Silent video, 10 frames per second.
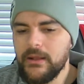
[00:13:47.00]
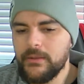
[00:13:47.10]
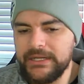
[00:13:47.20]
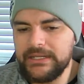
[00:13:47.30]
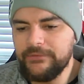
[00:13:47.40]

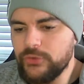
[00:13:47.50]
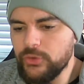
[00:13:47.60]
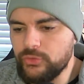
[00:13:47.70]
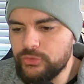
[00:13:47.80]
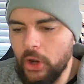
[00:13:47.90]
But if
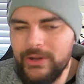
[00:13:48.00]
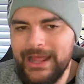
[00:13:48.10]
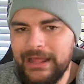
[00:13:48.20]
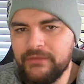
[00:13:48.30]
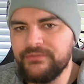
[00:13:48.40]
you don't
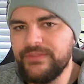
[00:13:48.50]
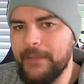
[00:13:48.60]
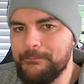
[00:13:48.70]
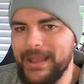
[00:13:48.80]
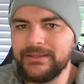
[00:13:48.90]
have
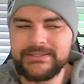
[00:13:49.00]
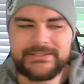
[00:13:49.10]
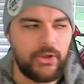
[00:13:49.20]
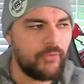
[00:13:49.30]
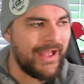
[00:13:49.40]
that
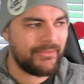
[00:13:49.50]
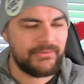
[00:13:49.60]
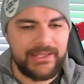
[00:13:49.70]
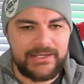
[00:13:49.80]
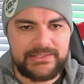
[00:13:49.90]
balance of
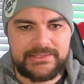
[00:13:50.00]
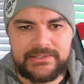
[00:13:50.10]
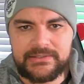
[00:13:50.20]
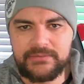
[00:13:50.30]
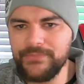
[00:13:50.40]

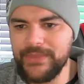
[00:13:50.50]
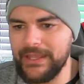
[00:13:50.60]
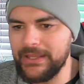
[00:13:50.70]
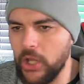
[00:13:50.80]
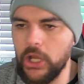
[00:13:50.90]
athleticism
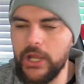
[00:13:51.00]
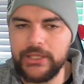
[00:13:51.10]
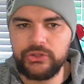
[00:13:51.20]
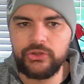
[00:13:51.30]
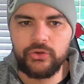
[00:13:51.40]
and
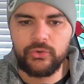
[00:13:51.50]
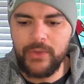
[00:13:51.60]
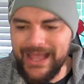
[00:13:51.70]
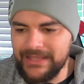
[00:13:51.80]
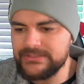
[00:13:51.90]

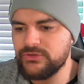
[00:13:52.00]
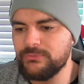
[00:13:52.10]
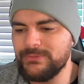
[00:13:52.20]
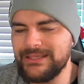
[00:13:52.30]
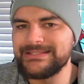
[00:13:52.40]
IQ as you
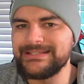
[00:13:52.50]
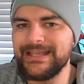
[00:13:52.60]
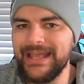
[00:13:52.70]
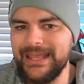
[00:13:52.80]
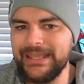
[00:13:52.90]
begin
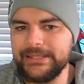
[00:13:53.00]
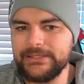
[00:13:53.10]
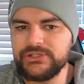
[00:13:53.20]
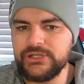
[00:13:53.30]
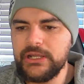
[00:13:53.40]
to
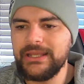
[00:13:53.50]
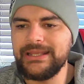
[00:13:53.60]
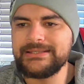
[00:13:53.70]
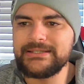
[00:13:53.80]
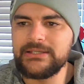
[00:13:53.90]
age,
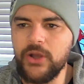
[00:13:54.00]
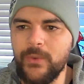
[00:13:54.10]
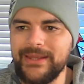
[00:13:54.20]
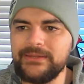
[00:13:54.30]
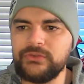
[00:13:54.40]
it's
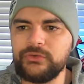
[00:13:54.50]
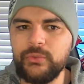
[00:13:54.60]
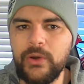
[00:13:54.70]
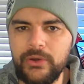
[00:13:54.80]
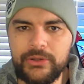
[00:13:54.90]
going
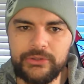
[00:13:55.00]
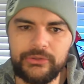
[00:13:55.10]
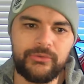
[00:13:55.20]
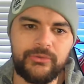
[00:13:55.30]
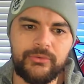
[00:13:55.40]
to hurt
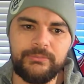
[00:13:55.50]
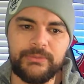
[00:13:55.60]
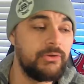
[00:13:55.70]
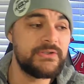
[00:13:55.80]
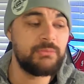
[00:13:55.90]
you
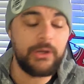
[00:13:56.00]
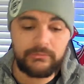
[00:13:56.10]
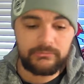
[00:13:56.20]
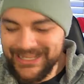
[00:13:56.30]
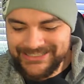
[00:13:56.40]
because,
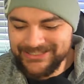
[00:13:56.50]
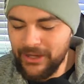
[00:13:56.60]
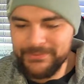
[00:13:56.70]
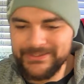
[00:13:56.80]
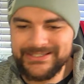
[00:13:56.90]
well, that
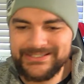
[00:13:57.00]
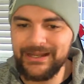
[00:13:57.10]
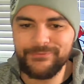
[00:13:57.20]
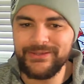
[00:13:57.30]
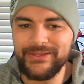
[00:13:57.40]
type of
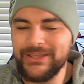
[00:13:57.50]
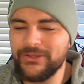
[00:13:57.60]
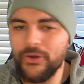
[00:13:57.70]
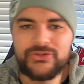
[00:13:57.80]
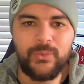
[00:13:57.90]
stuff, it,
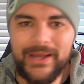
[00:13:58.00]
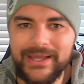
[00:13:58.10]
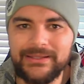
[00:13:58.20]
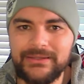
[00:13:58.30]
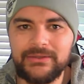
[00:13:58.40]
it goes
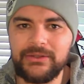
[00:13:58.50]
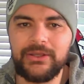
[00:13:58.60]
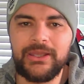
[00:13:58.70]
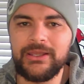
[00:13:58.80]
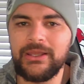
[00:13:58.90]
away.
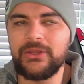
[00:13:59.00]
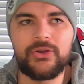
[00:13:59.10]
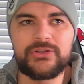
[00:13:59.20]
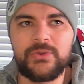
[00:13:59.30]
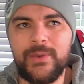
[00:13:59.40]
It, it,
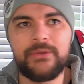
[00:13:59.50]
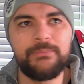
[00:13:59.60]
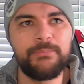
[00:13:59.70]
goes away.